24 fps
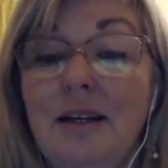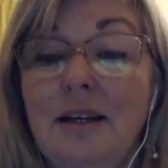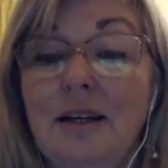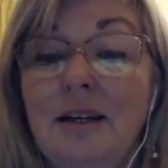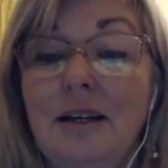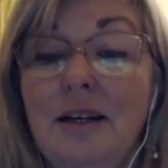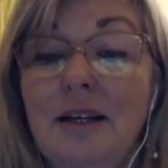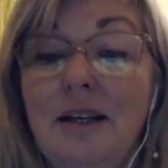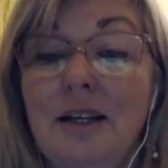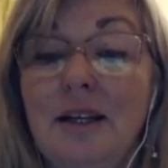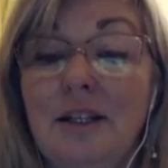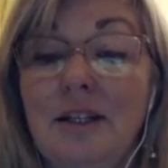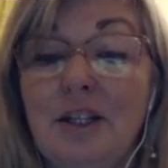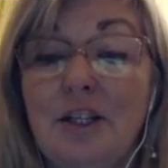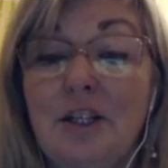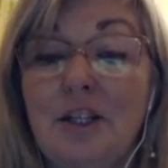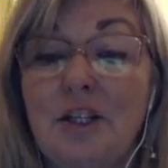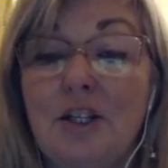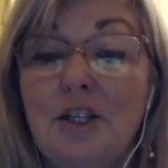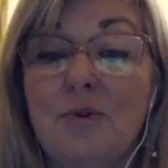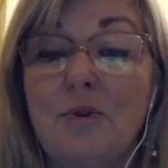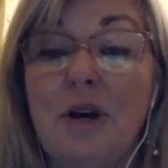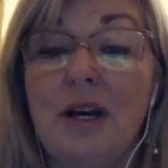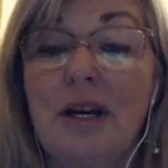And
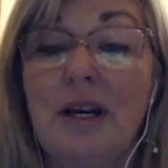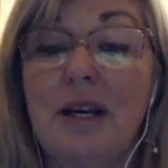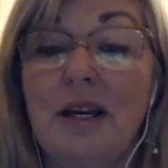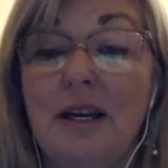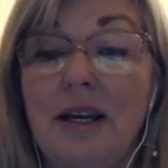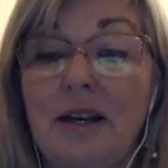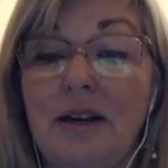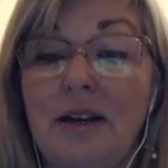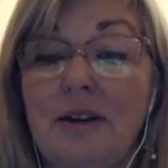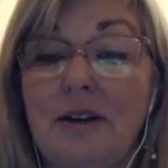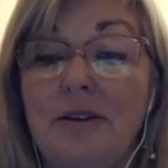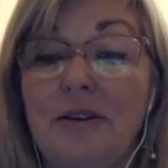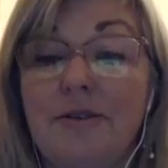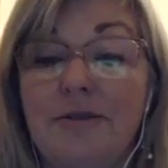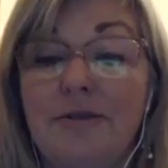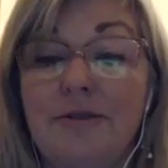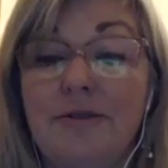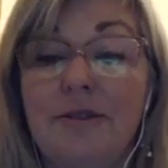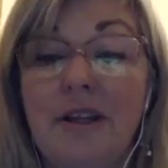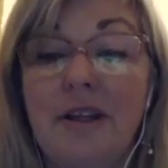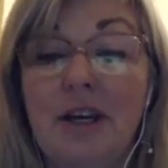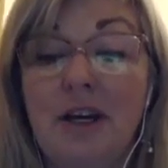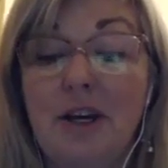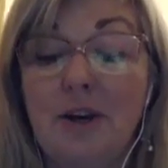just shrugging it
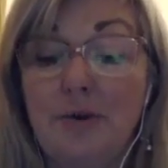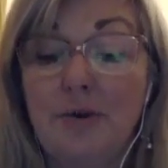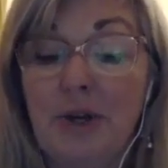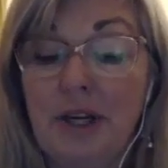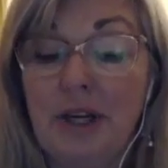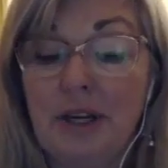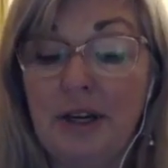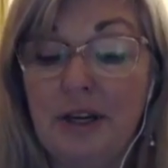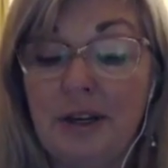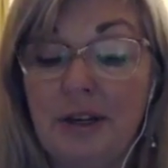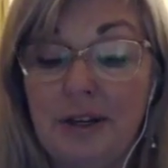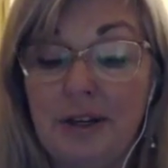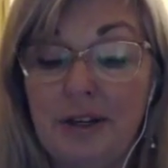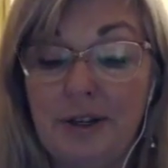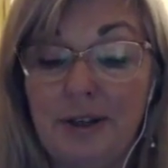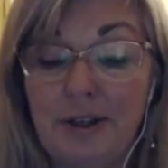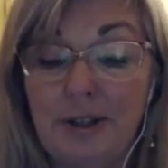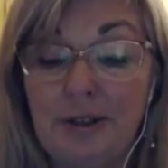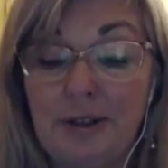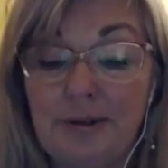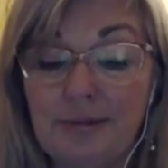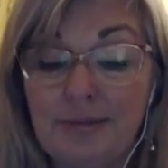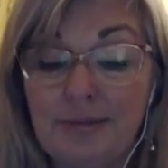off. There we go.